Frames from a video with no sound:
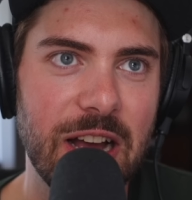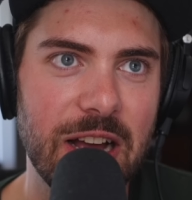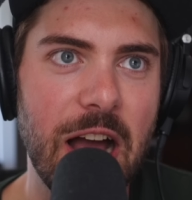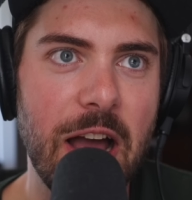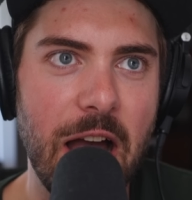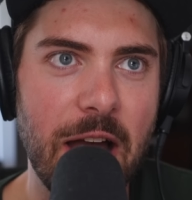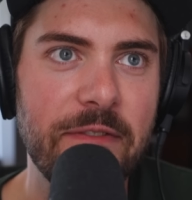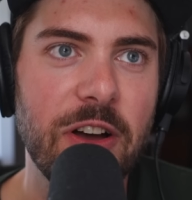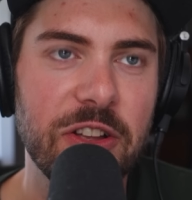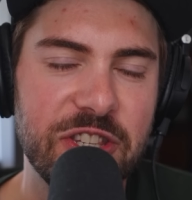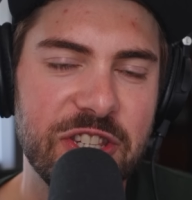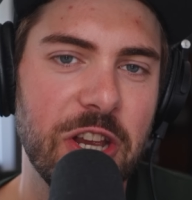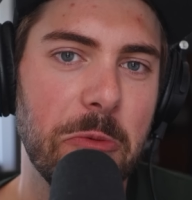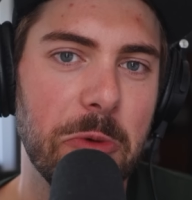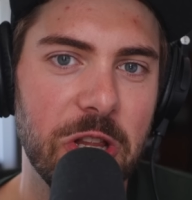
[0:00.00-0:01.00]
I felt
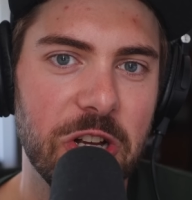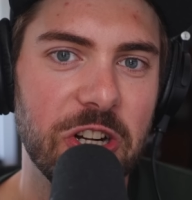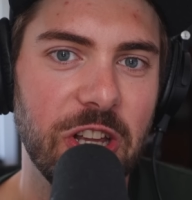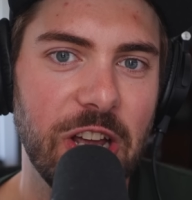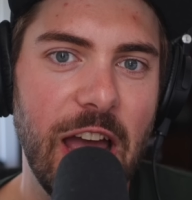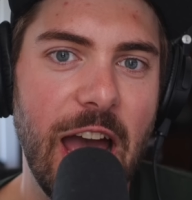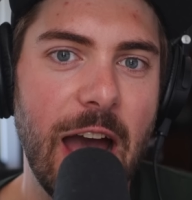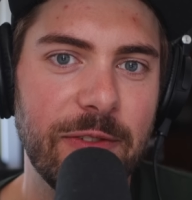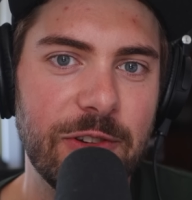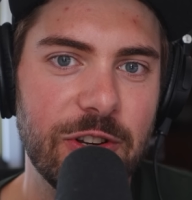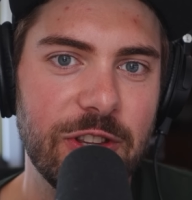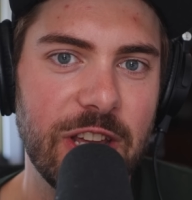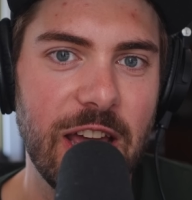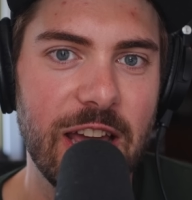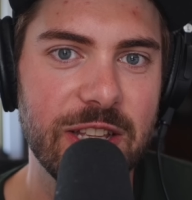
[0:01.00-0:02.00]
similarly
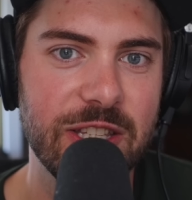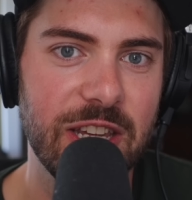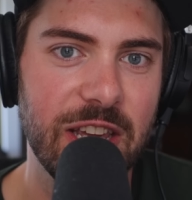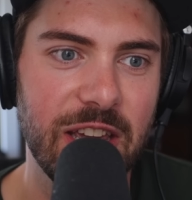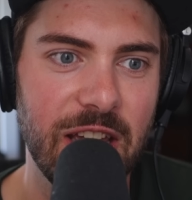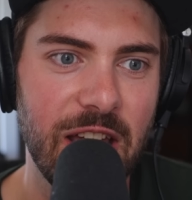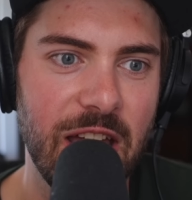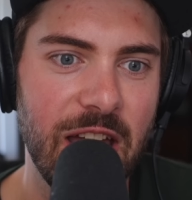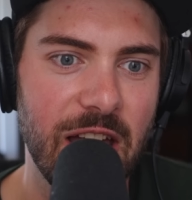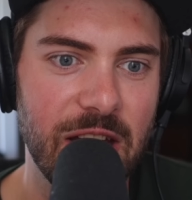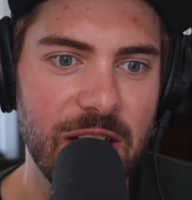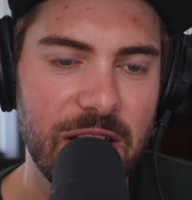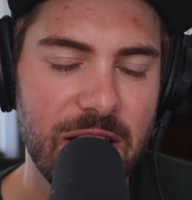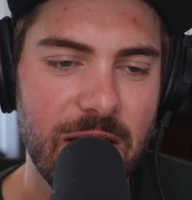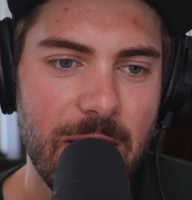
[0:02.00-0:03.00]
after the AT,
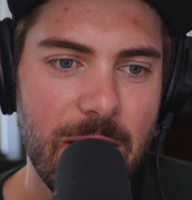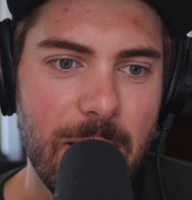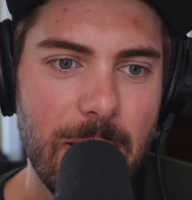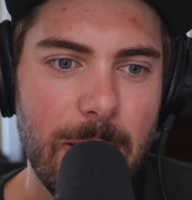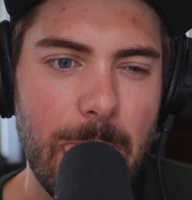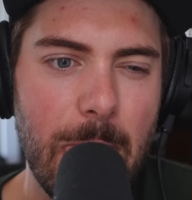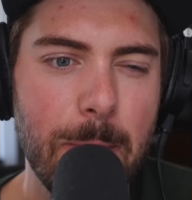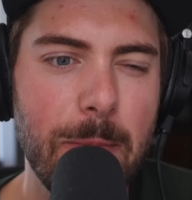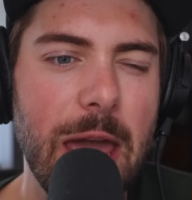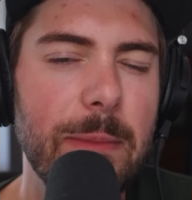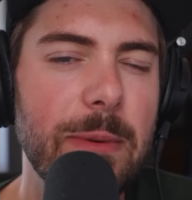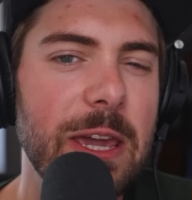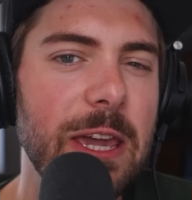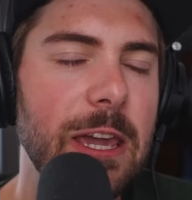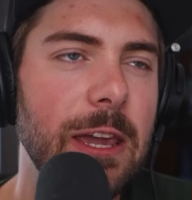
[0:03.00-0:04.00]
and
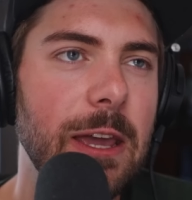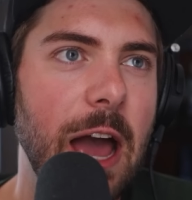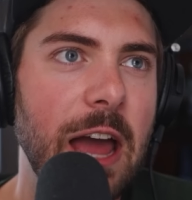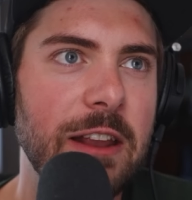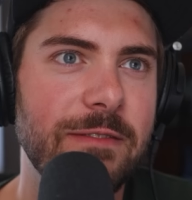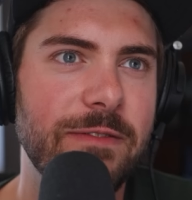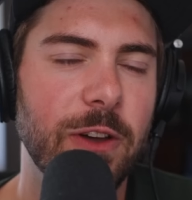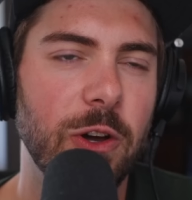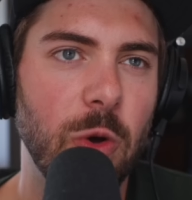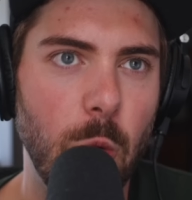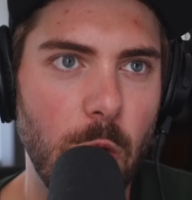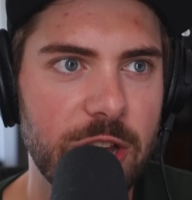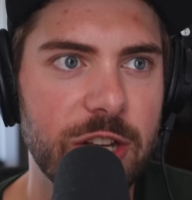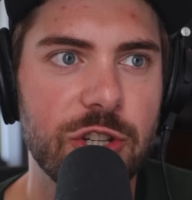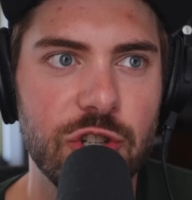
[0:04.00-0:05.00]
maybe I didn't feel
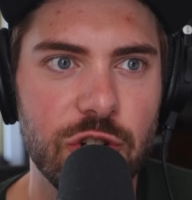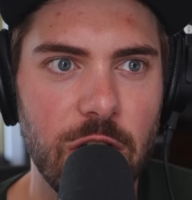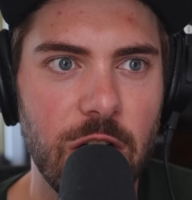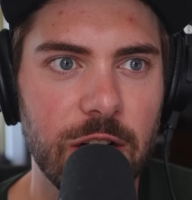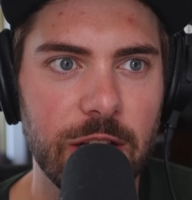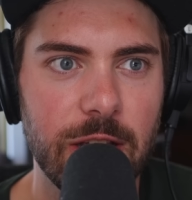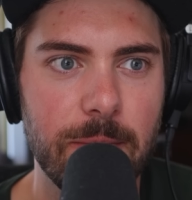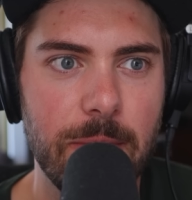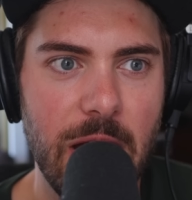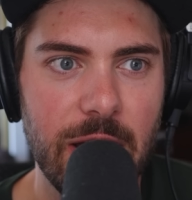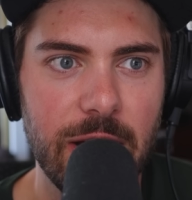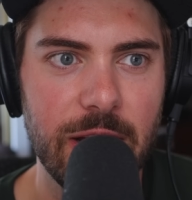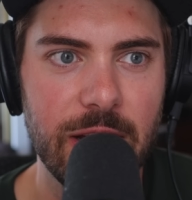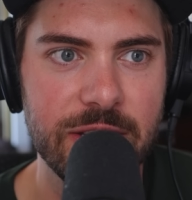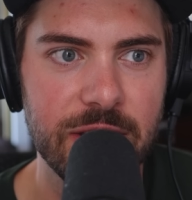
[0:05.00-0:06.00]
quite as strongly
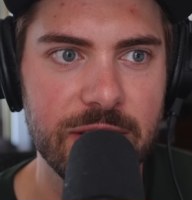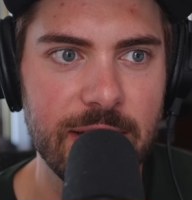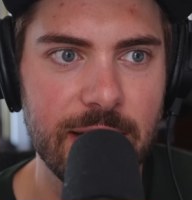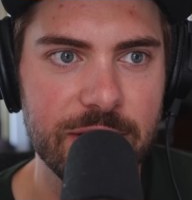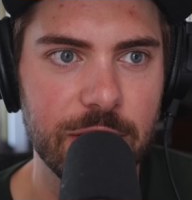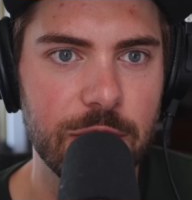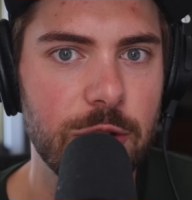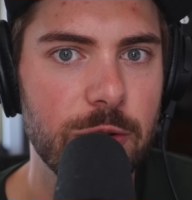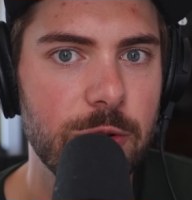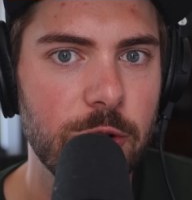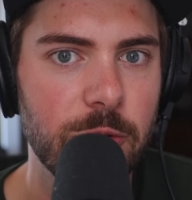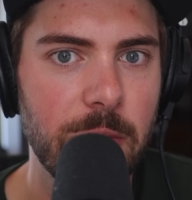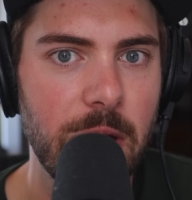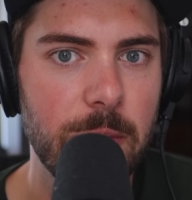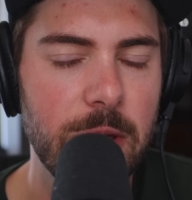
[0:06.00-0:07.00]
about it as it sounds like you
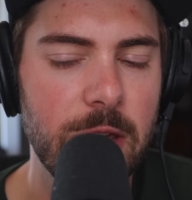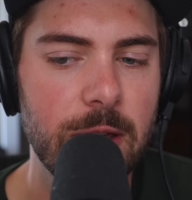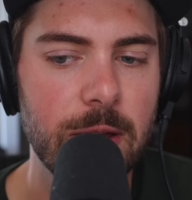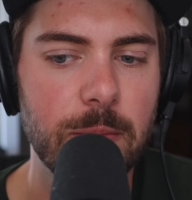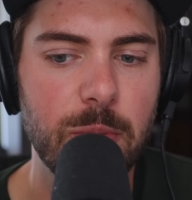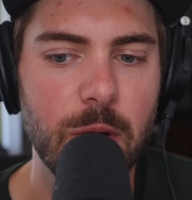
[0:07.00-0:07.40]
do, maybe.